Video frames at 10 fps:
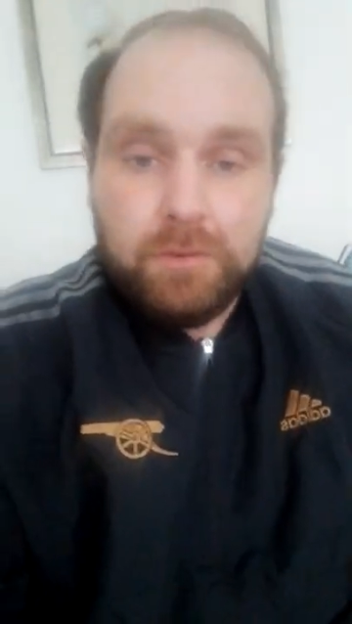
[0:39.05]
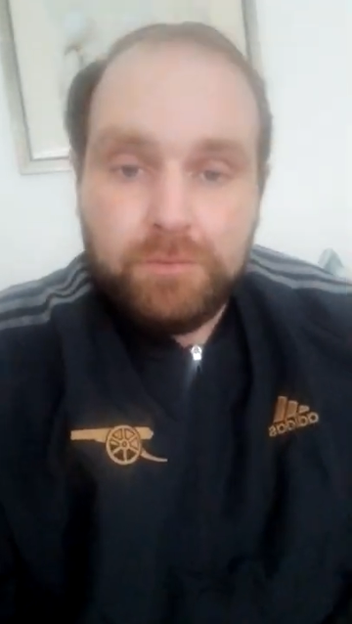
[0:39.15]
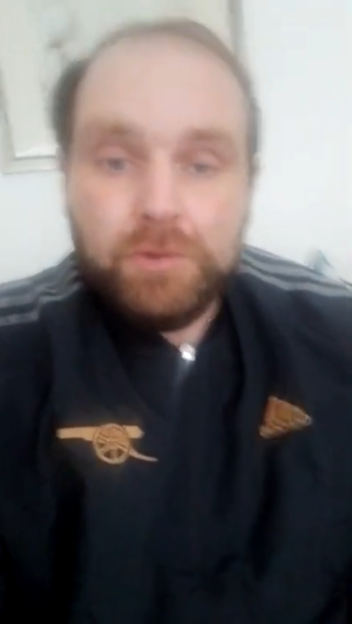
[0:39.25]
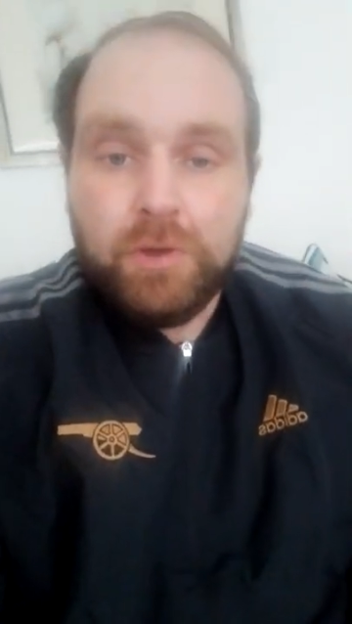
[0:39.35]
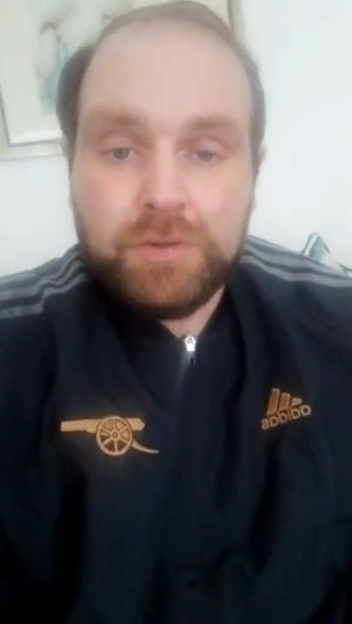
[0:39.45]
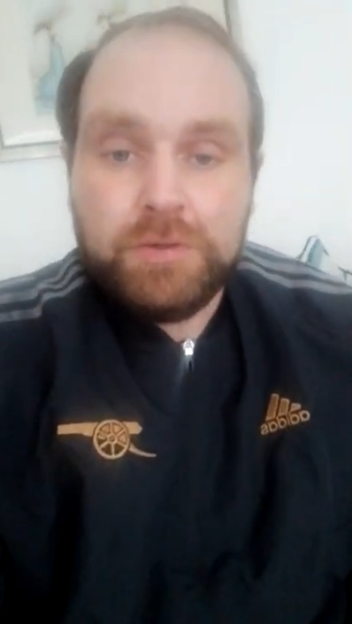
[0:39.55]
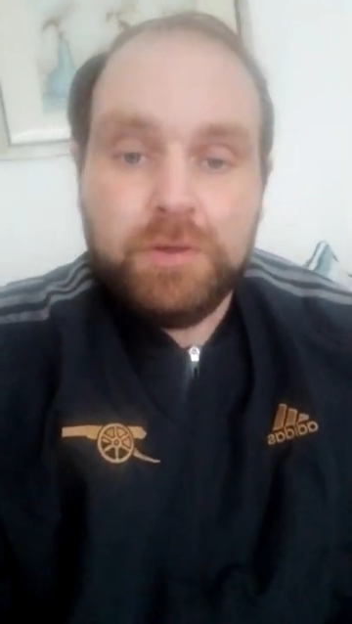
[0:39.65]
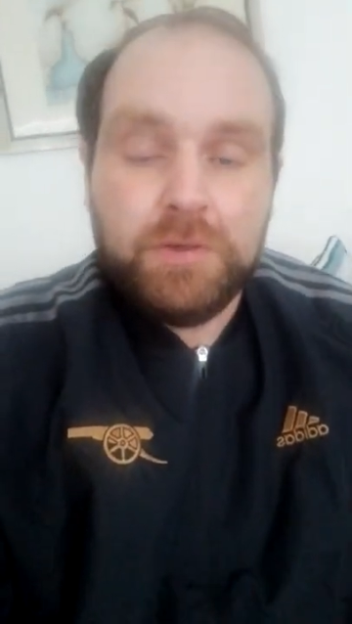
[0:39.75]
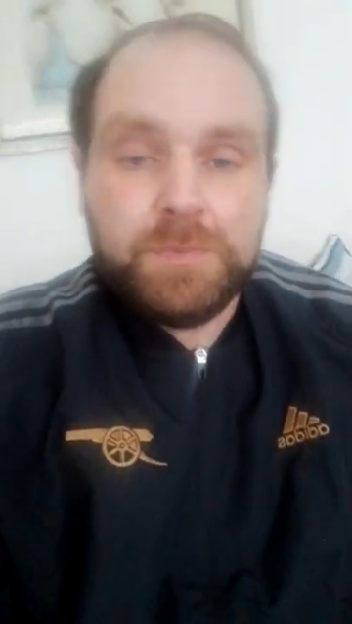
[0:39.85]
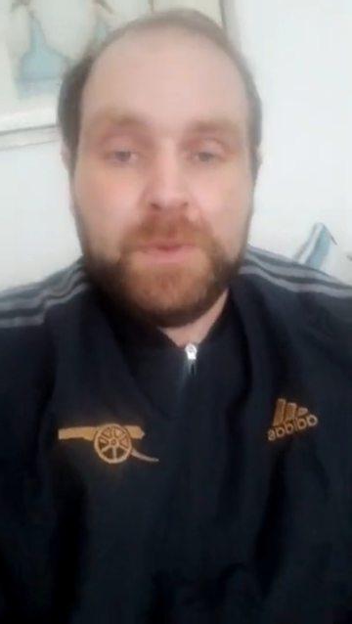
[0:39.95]
Nice
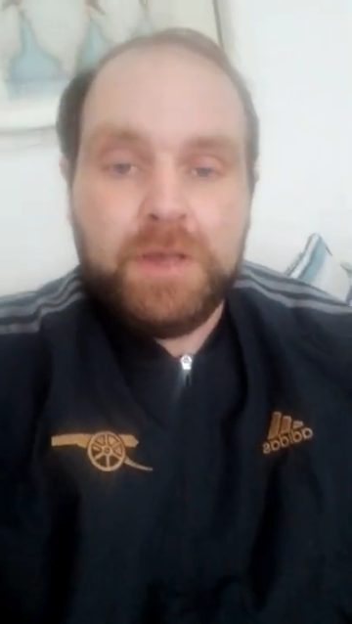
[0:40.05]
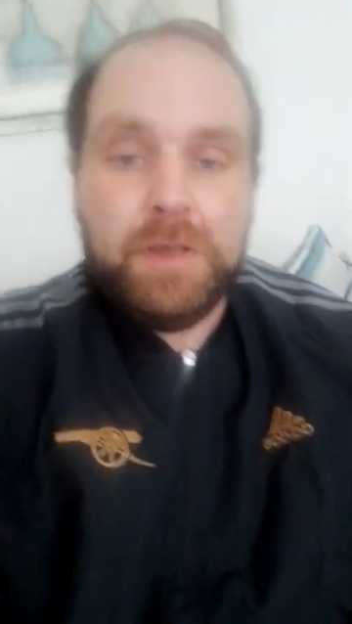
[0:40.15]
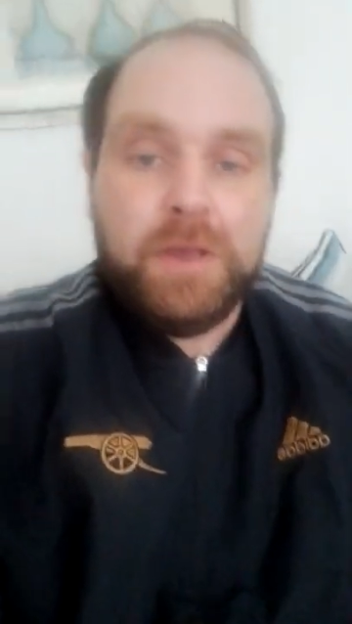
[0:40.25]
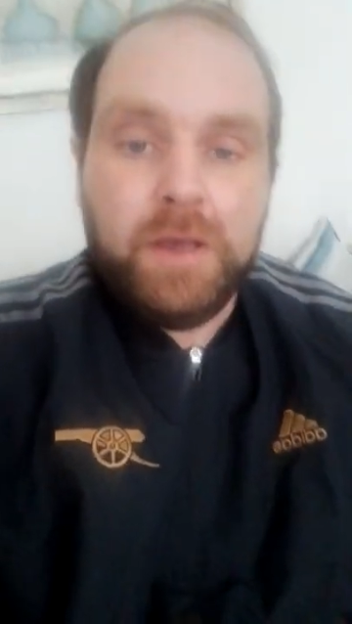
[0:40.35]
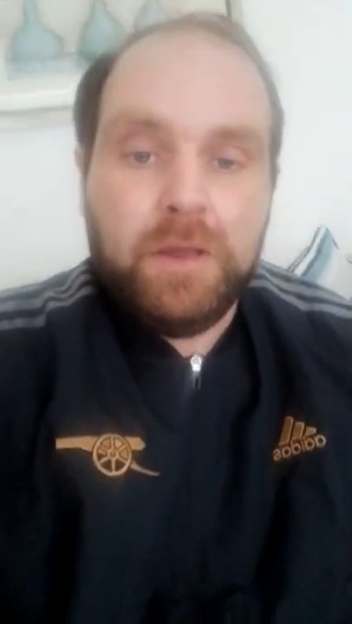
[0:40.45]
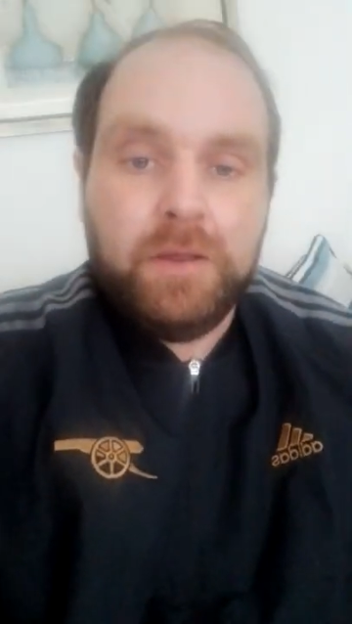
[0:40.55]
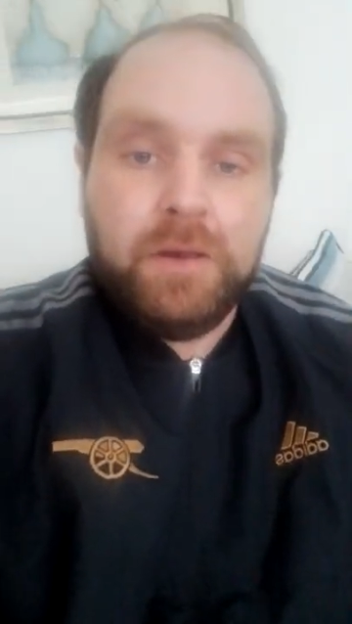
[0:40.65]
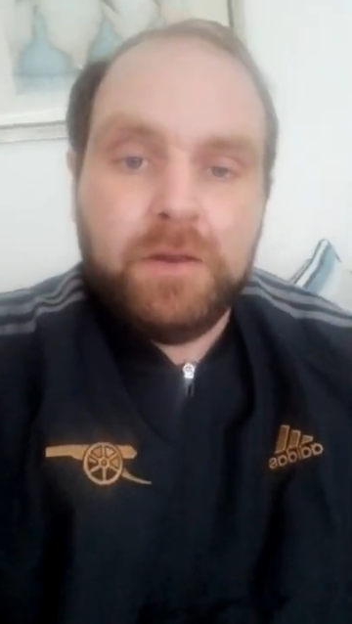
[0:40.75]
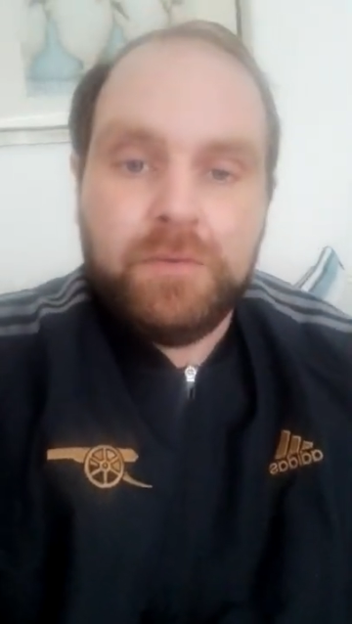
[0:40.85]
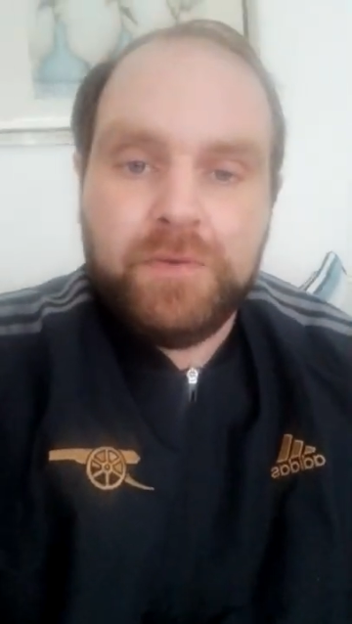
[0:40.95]
bit of kit, you
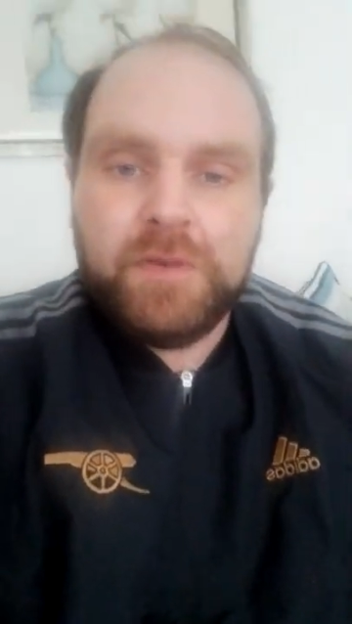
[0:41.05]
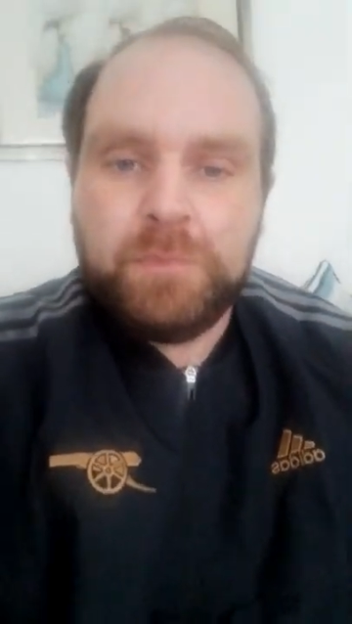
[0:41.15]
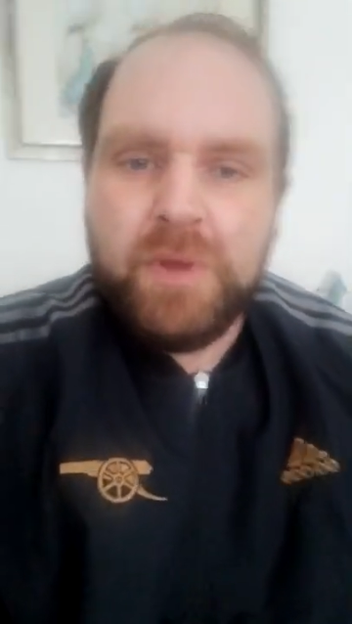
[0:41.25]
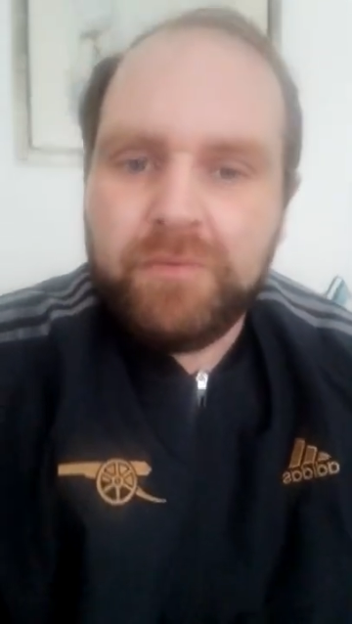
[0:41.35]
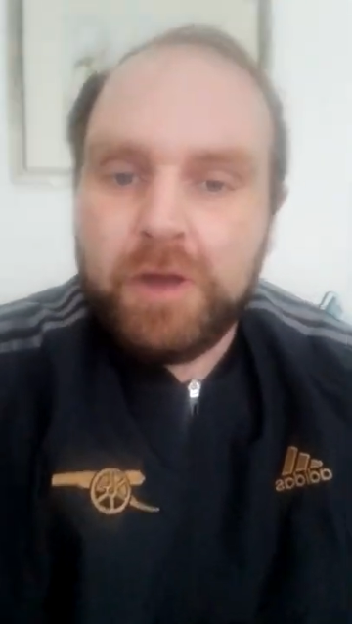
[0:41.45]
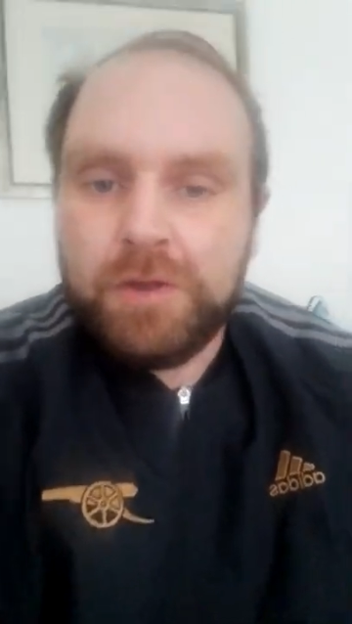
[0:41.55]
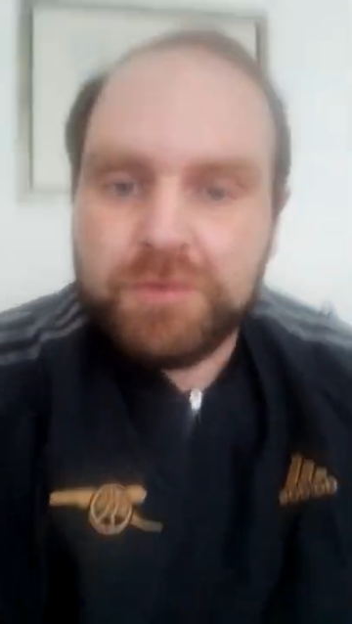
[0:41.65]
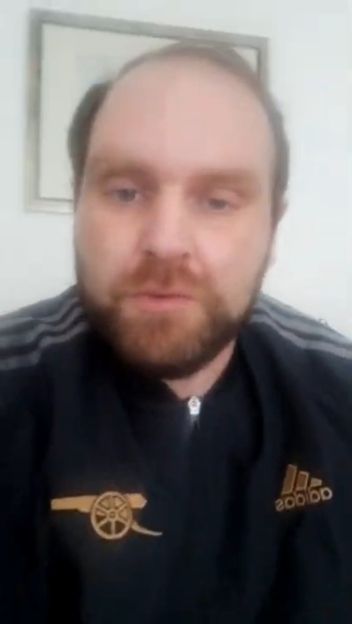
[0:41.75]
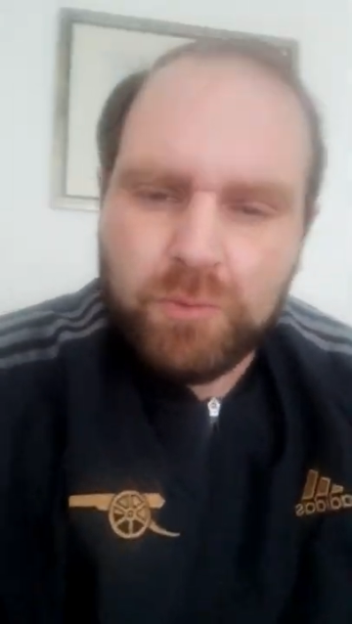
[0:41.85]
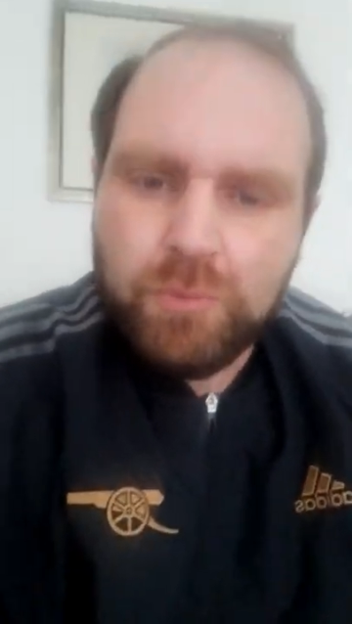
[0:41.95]
know, first bit of
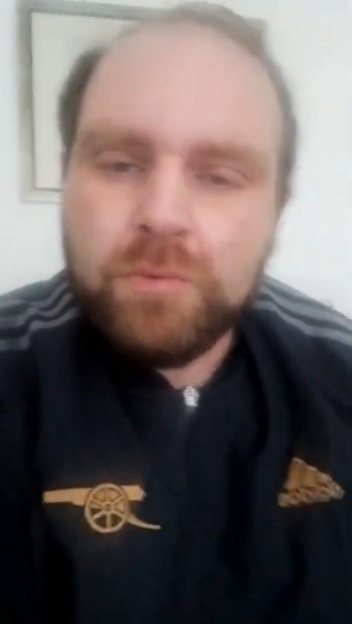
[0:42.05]
Arsenal